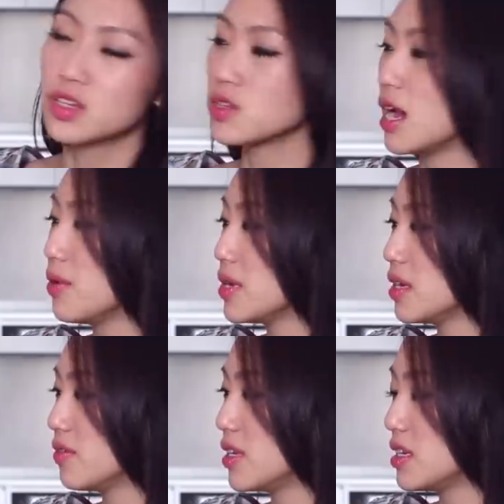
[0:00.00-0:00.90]
So I would
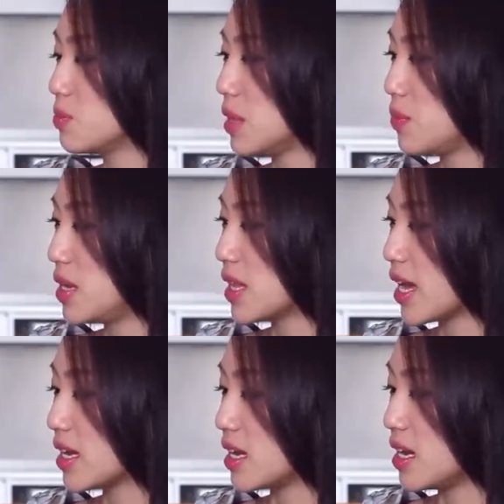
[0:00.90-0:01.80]
give these maybe
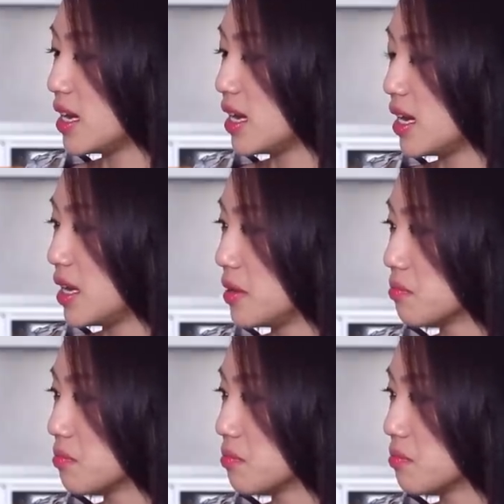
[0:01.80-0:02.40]
like a